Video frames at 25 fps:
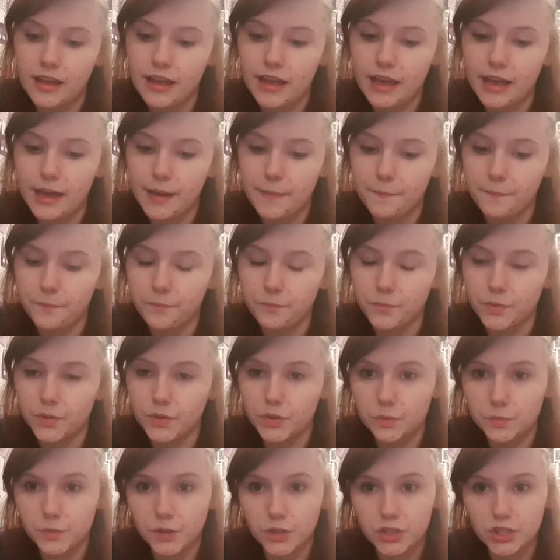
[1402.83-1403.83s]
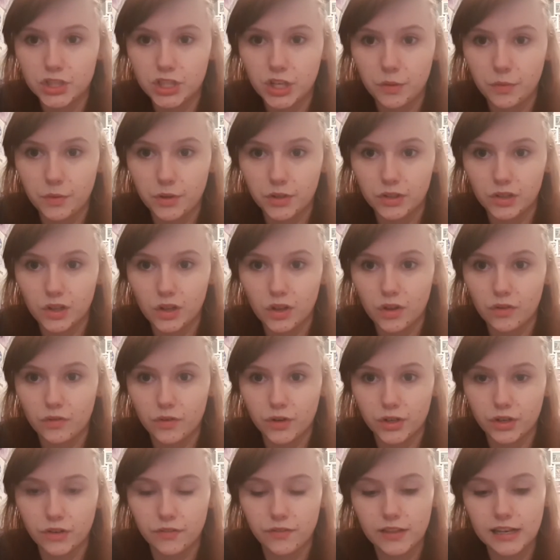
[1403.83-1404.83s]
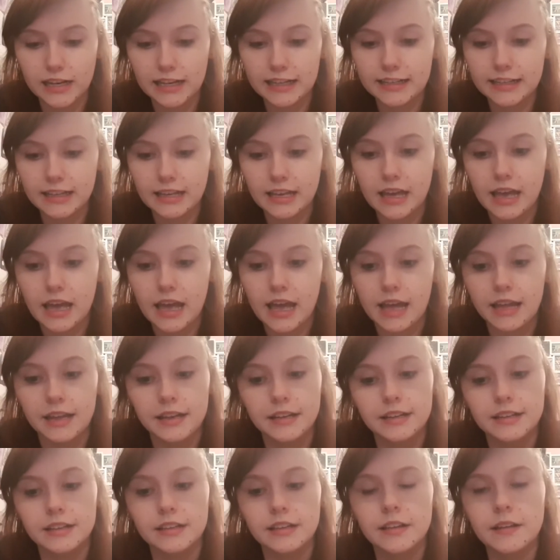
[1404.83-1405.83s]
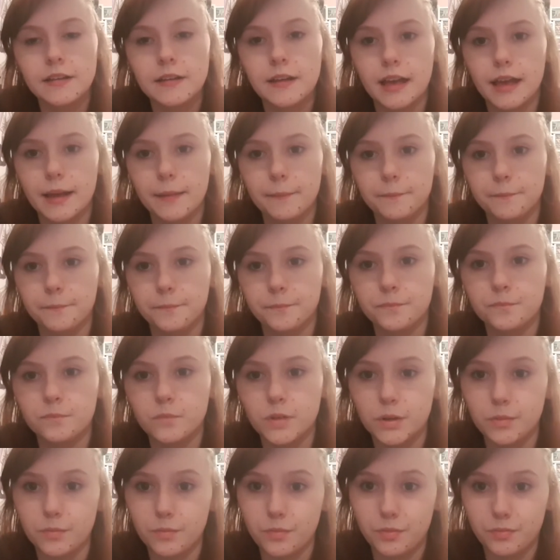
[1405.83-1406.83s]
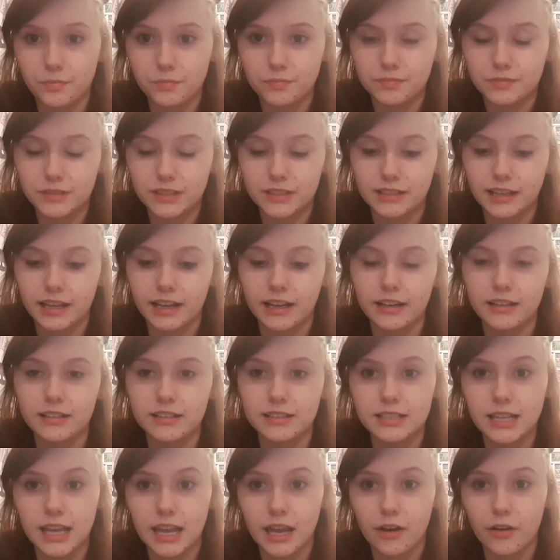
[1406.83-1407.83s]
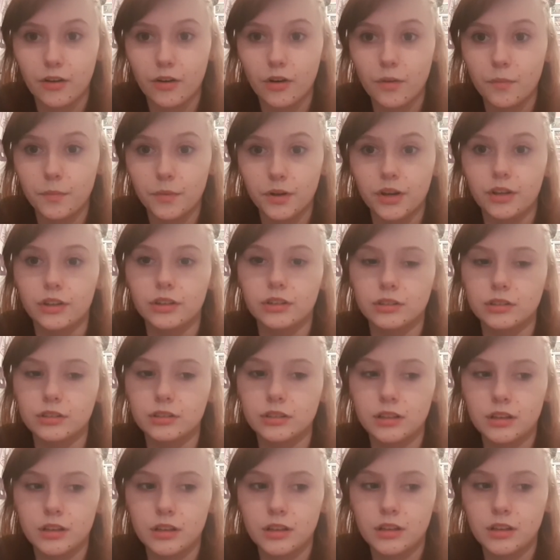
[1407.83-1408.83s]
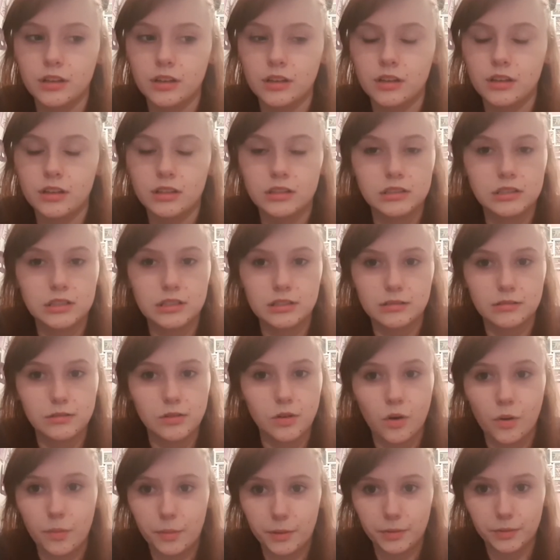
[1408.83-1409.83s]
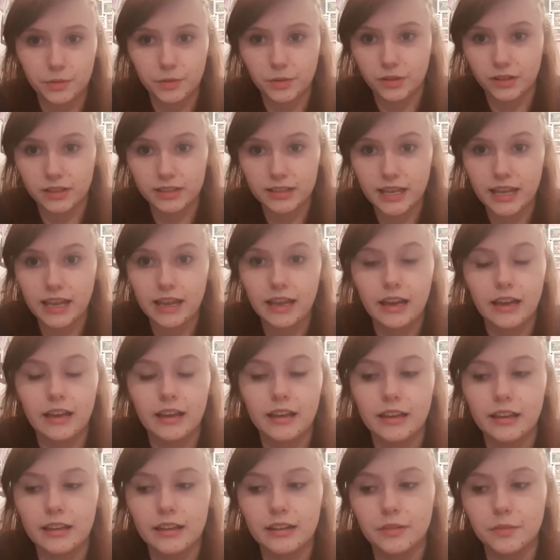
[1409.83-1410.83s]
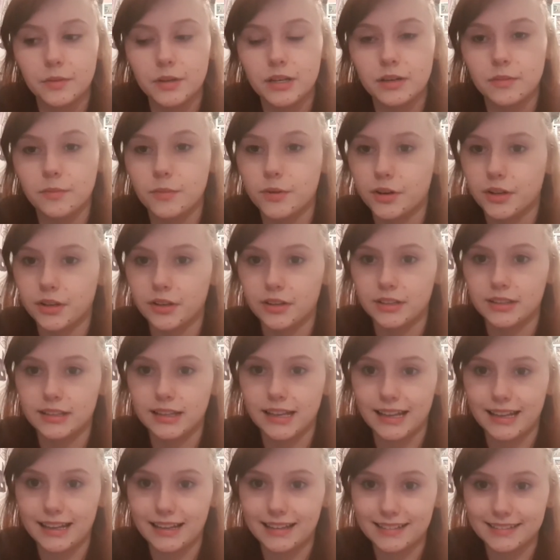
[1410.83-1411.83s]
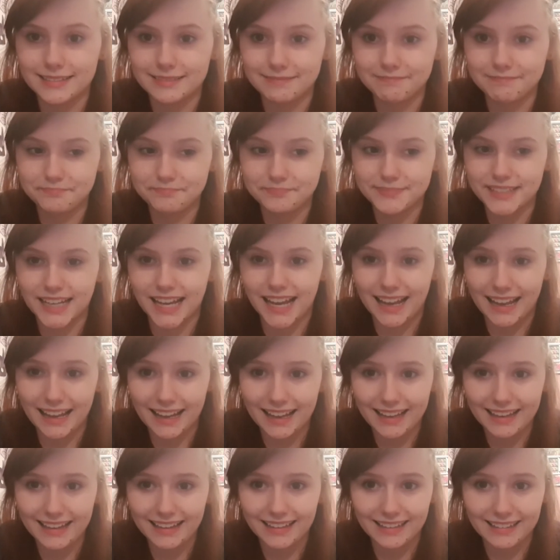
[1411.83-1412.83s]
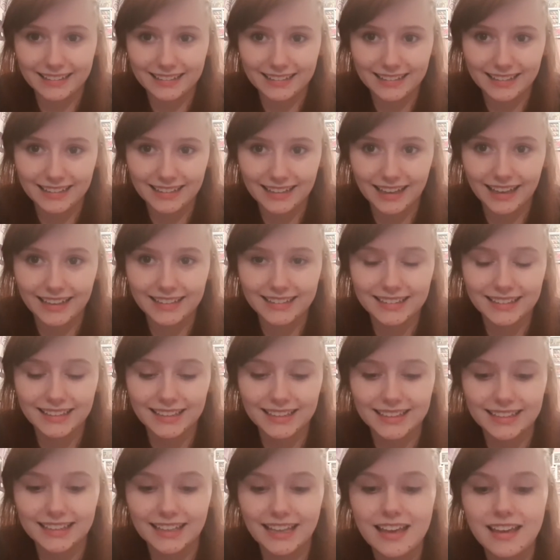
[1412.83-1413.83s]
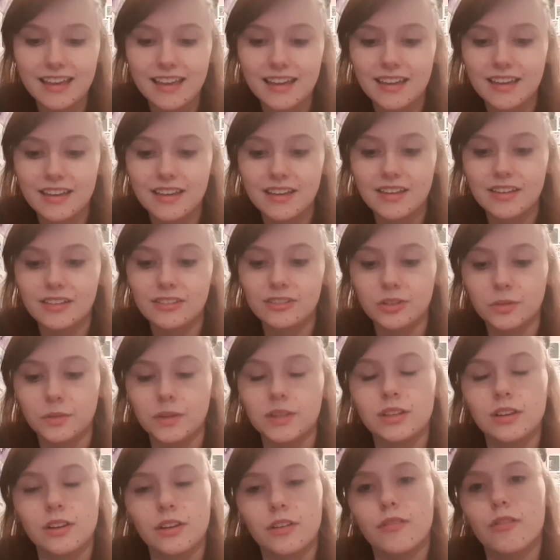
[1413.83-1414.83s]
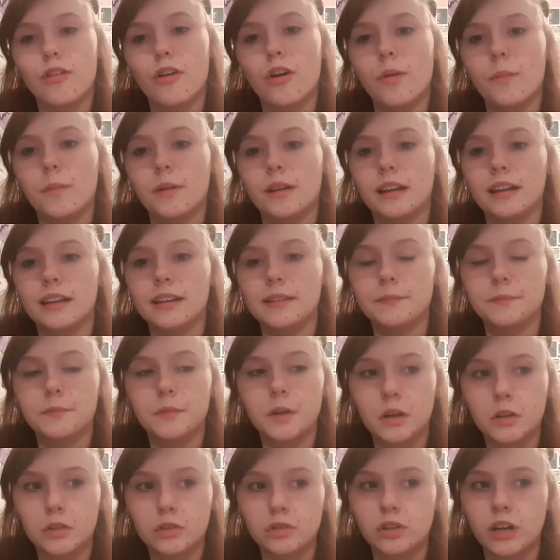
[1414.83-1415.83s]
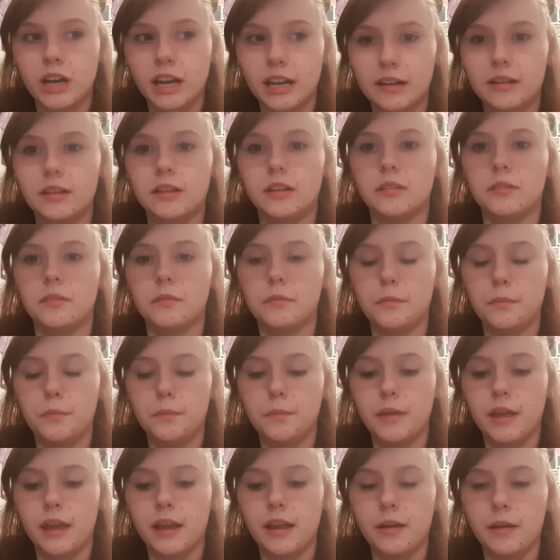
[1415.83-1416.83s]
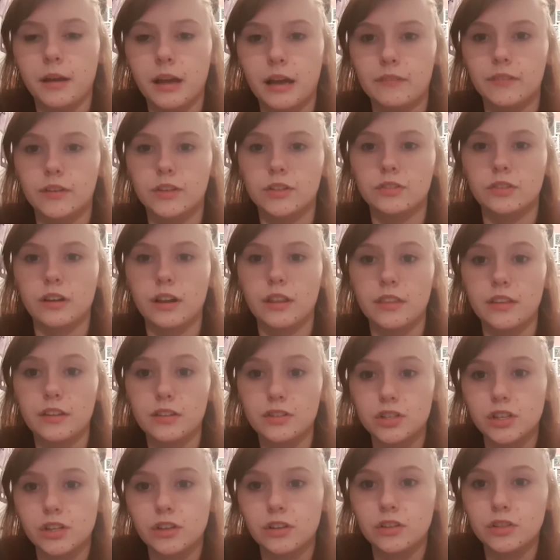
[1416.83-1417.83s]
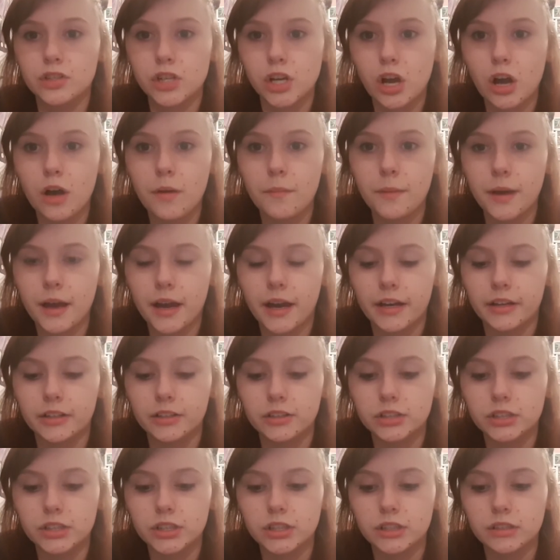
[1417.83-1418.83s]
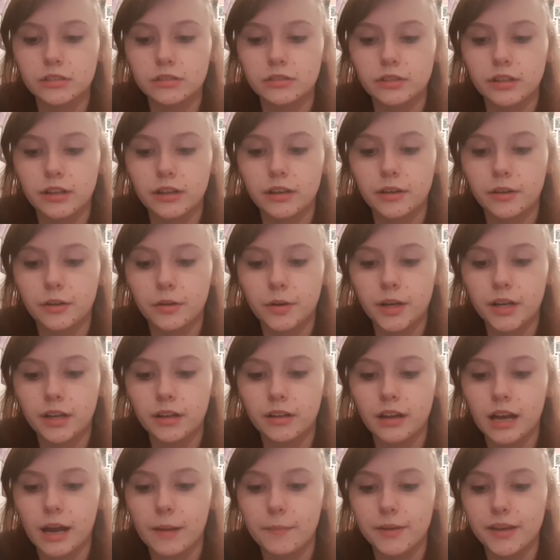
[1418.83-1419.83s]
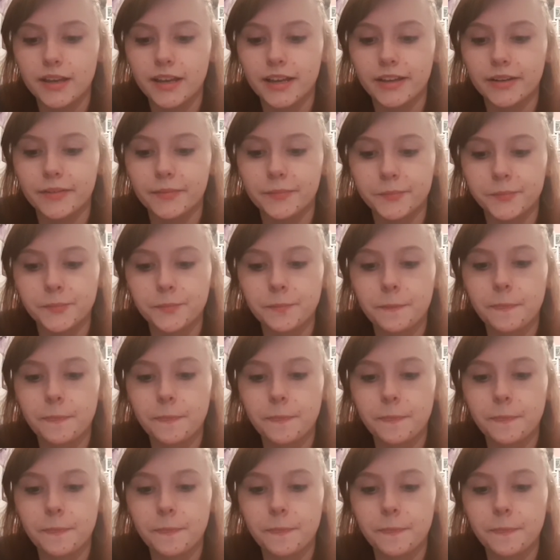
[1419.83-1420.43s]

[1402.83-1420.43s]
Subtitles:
But Smudge, she was at the front of the litter, and we decided to take her home because nobody was going to take her, and we didn't want her to like die, I guess you could say. So we took her home and like tried to like give her strength, and she got better, and she was like quite a happy kitten.